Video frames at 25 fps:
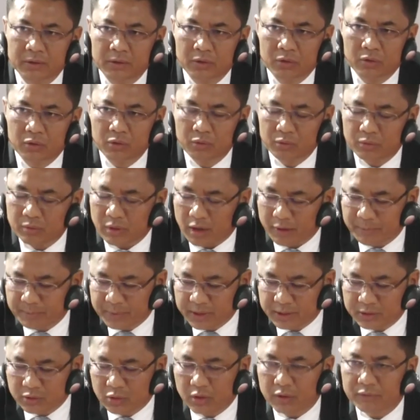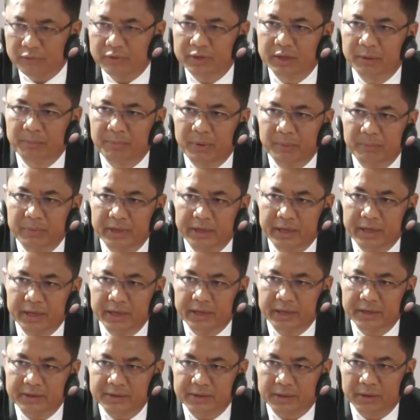who have been called for the public
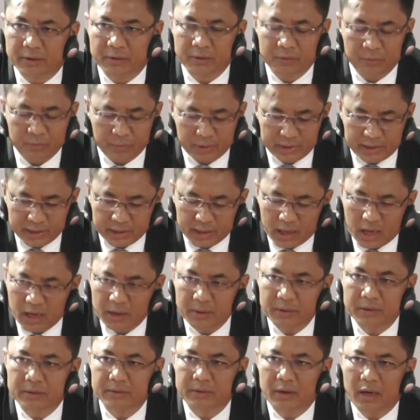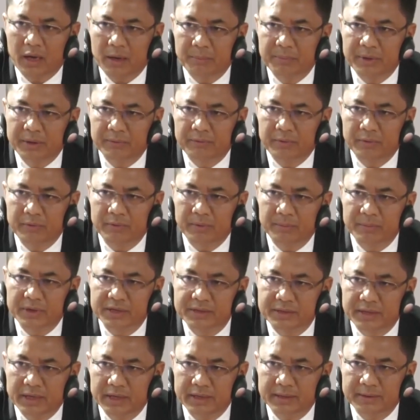hearings, sir, where there are, are people from the
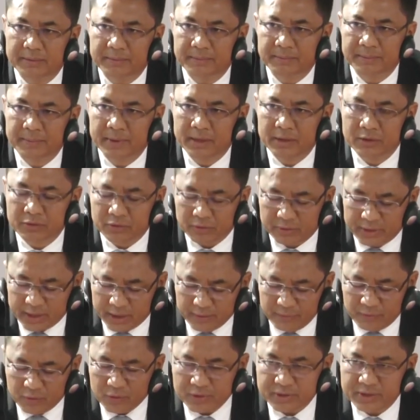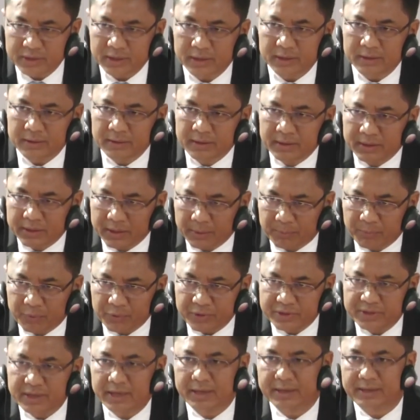state? Please so therefore, sir, the
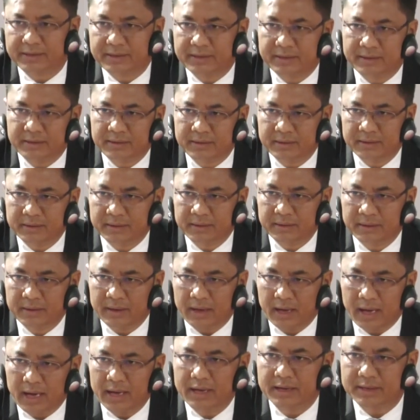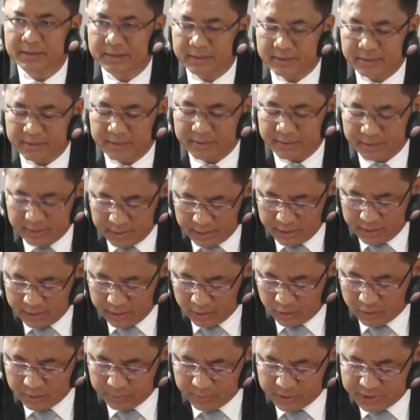process as the
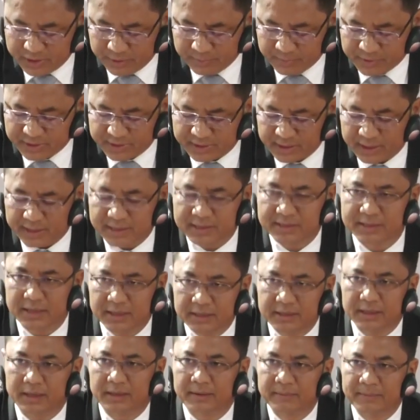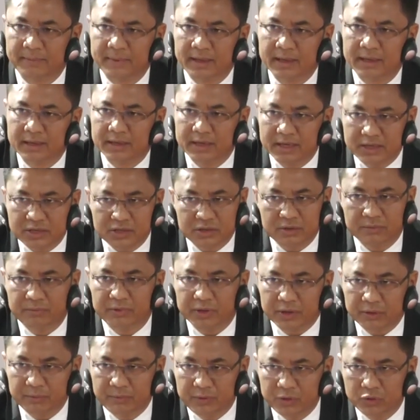Honorable Chief Minister stated, needs to be
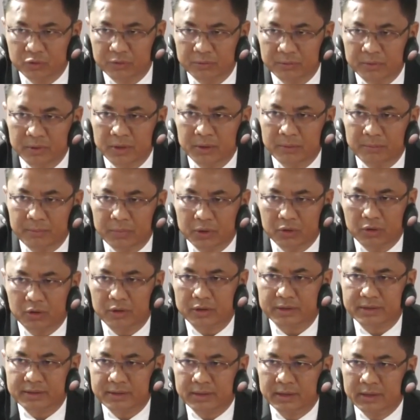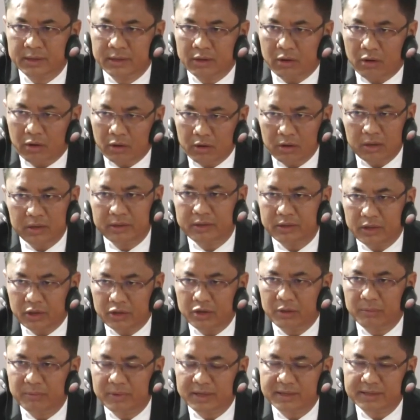reviewed because all the
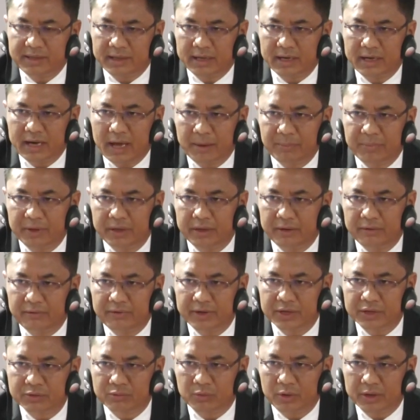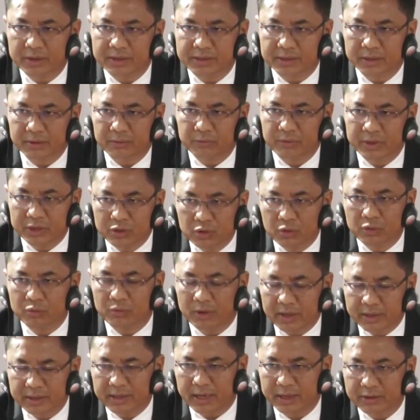anomalies that had happened in phase one, sir, we don't
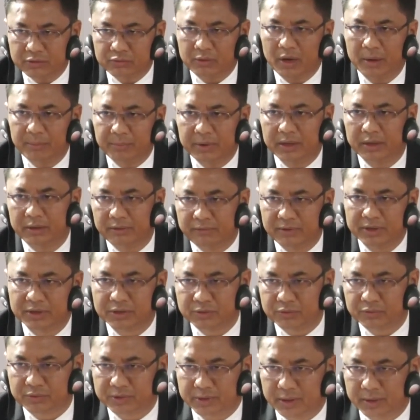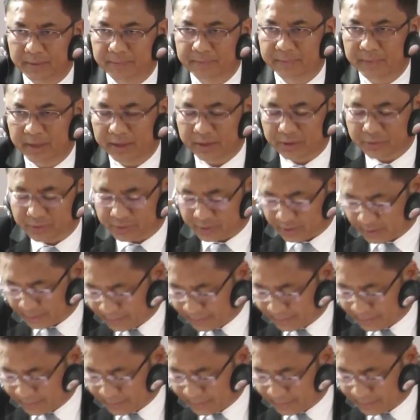want that to happen in phase two, sir. Thank you, sir.